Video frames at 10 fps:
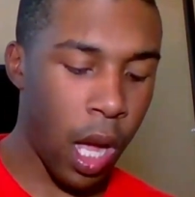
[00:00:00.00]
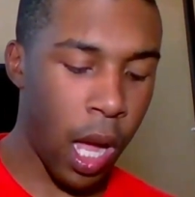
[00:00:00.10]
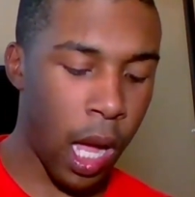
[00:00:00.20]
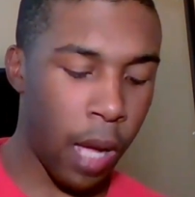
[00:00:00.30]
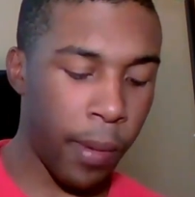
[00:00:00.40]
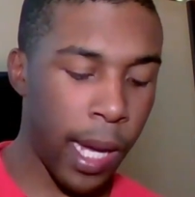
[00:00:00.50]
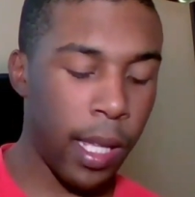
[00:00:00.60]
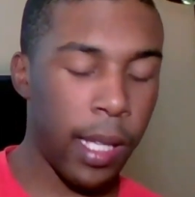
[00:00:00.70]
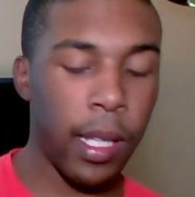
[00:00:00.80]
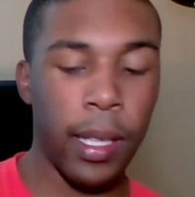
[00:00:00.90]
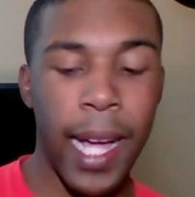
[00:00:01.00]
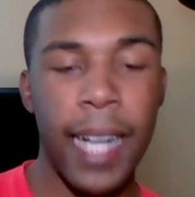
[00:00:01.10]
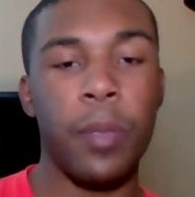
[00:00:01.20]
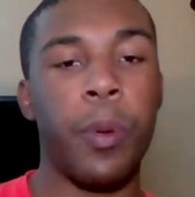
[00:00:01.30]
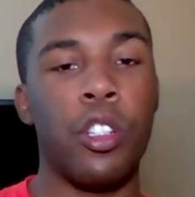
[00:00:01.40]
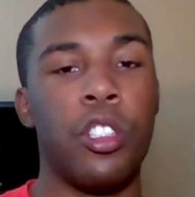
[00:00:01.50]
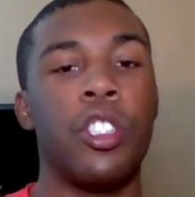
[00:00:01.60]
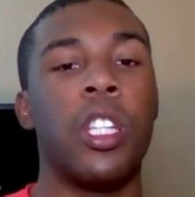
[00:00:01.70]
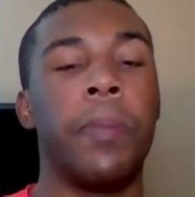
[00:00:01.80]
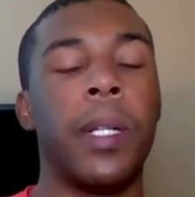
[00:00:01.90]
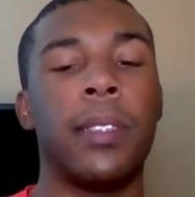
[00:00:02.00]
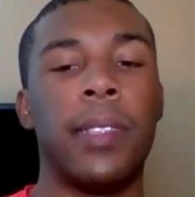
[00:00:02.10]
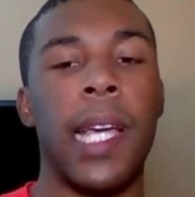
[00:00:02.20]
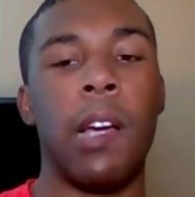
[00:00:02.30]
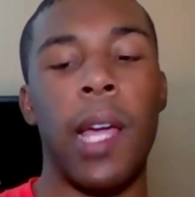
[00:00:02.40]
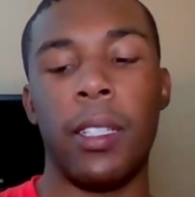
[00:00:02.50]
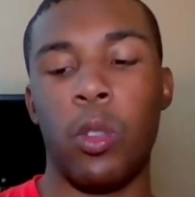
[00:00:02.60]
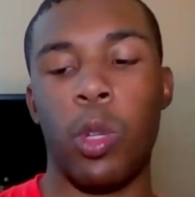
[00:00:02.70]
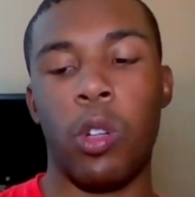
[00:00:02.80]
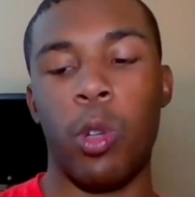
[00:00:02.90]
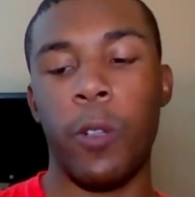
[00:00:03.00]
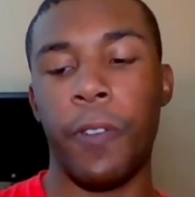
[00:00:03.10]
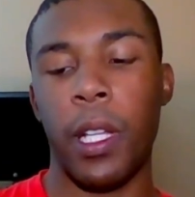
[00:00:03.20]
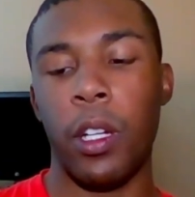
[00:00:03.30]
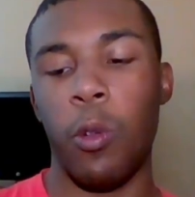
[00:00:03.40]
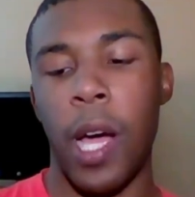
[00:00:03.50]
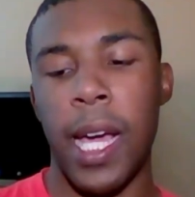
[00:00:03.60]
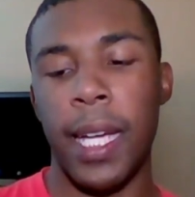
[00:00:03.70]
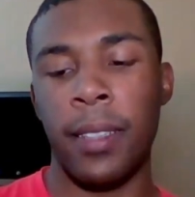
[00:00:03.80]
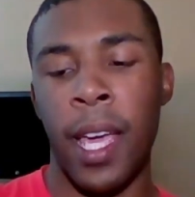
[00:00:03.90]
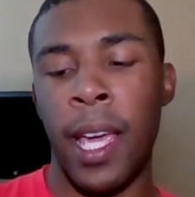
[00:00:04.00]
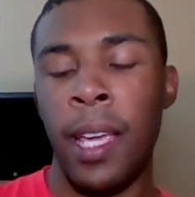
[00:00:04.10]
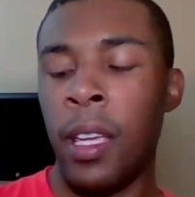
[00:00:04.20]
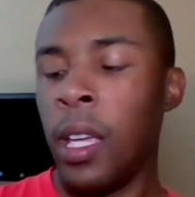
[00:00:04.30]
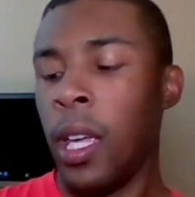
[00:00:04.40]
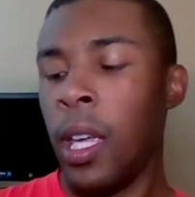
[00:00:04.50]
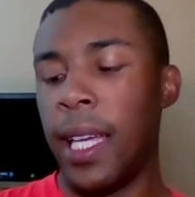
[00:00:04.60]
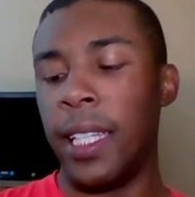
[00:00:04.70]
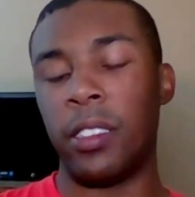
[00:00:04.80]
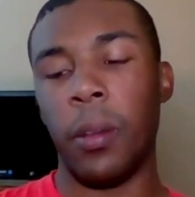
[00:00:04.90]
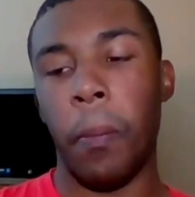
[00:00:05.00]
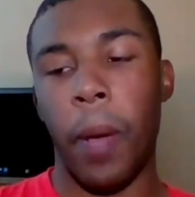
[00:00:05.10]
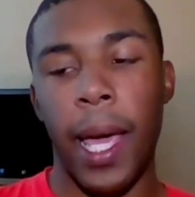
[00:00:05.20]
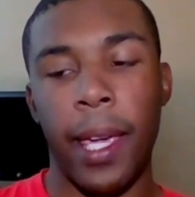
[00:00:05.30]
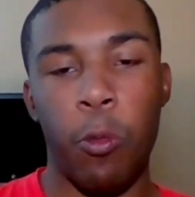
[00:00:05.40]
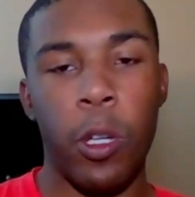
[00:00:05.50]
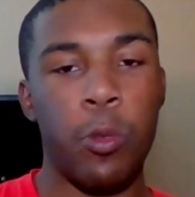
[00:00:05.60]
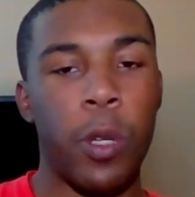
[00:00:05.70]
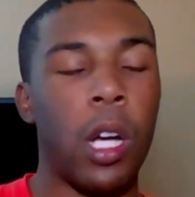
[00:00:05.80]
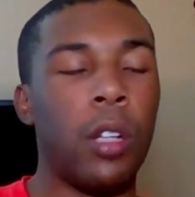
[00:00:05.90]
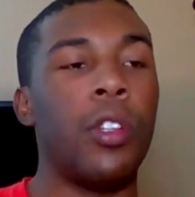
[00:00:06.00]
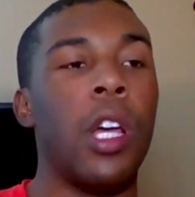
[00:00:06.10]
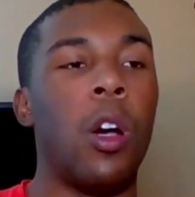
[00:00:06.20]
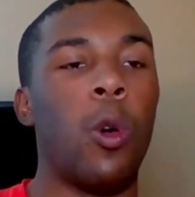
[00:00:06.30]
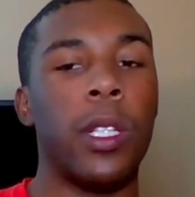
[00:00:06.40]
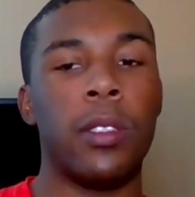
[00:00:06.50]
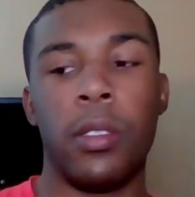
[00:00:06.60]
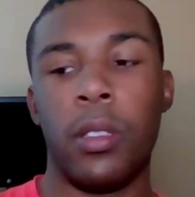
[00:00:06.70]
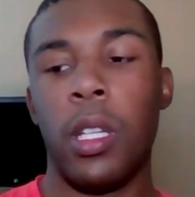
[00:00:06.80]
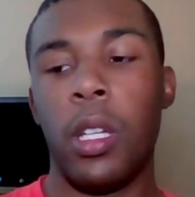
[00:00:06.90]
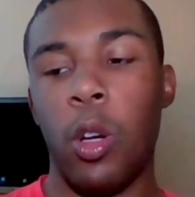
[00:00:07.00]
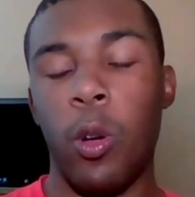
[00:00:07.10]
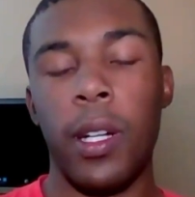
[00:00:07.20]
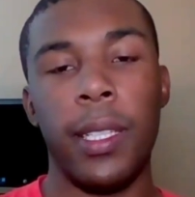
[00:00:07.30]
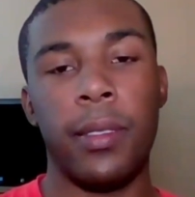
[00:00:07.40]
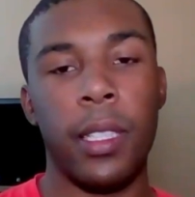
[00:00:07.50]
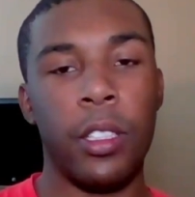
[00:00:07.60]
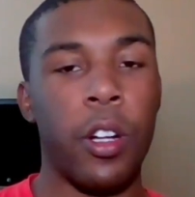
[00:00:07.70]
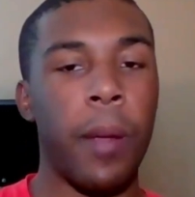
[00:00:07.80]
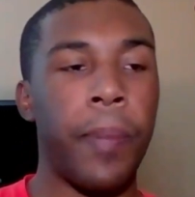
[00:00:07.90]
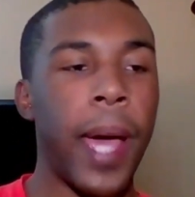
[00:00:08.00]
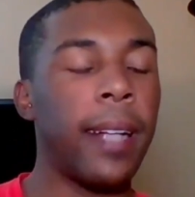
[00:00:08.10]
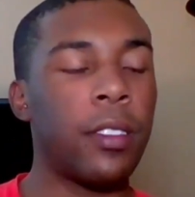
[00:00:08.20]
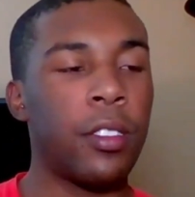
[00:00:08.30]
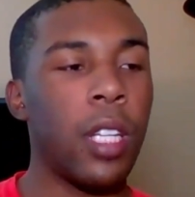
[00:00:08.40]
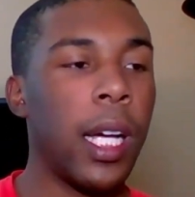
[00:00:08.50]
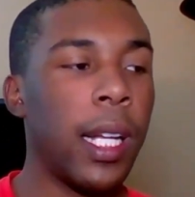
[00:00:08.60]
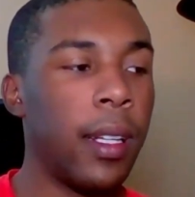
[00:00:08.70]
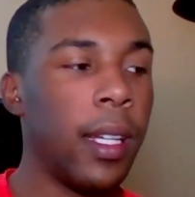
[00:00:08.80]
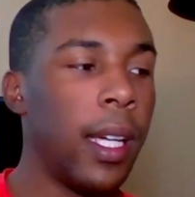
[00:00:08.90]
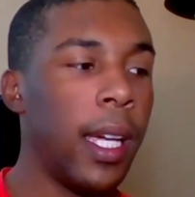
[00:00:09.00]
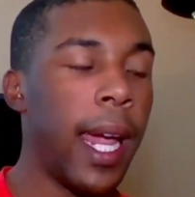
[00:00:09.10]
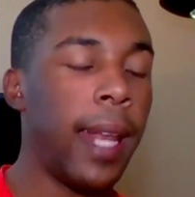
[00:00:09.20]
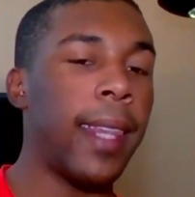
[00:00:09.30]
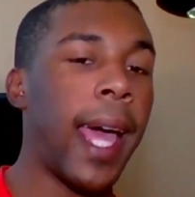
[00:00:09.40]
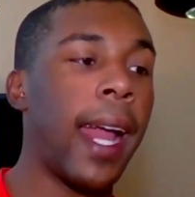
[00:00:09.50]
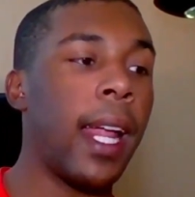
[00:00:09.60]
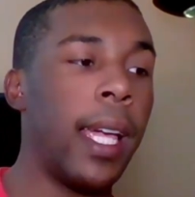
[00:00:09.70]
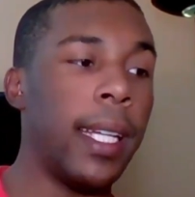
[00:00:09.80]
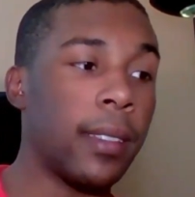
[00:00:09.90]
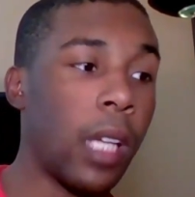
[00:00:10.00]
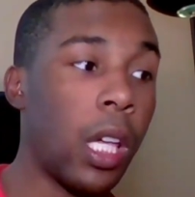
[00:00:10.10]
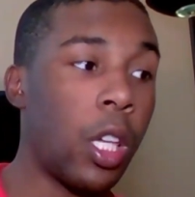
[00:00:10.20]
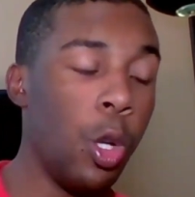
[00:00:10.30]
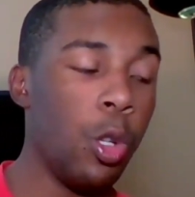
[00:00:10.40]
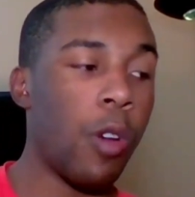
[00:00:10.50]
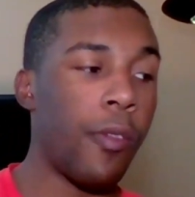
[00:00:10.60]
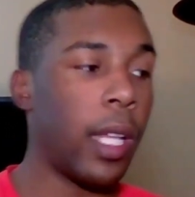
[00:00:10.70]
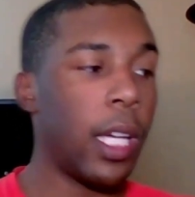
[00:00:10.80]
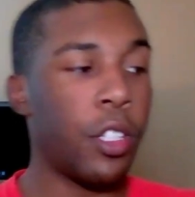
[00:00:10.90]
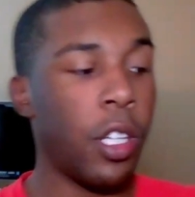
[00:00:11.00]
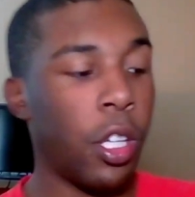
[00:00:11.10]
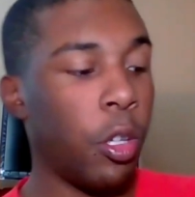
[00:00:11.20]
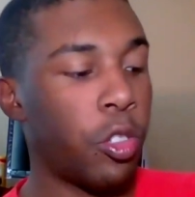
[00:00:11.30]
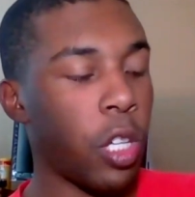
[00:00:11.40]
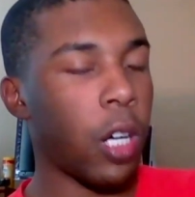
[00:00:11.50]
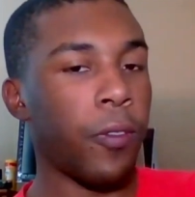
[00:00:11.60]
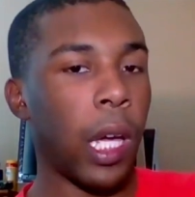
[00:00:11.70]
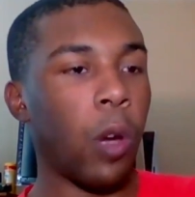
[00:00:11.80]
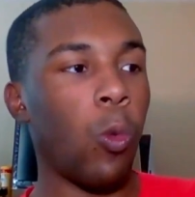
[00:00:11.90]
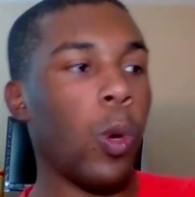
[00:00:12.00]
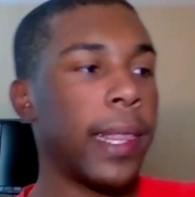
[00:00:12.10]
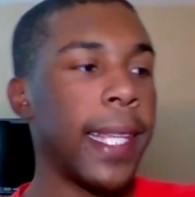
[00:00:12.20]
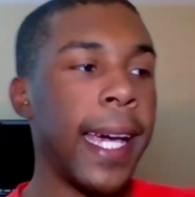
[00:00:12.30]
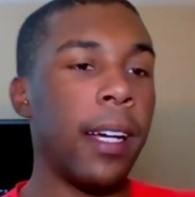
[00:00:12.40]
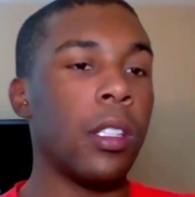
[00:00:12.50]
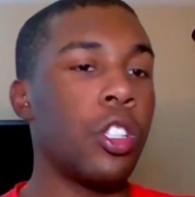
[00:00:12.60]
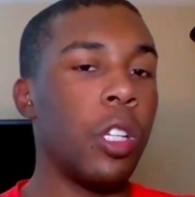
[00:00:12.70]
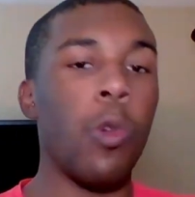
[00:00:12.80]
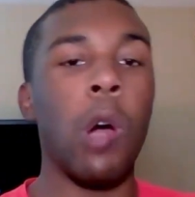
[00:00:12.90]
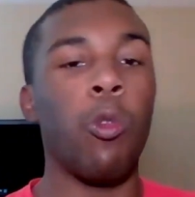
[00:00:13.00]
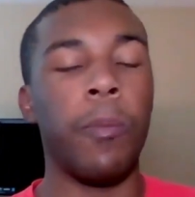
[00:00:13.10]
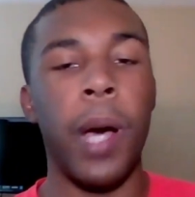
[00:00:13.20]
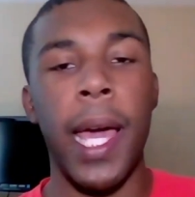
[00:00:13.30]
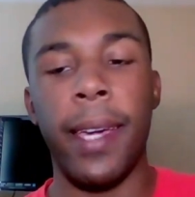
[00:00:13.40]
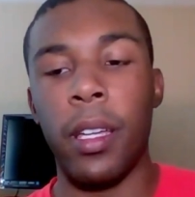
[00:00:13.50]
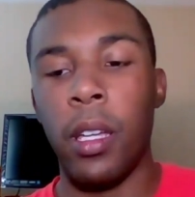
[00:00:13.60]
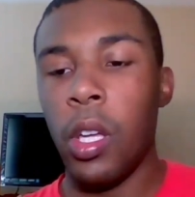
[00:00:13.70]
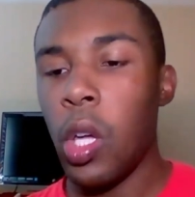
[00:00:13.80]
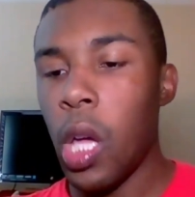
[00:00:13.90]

And then the last person she puts down as a recruit for the new ISA is Mike, which we all know is Courtney's sister and Pat's son. And that is a huge revelation, a huge shocker of like, what the hell does she want with Mike?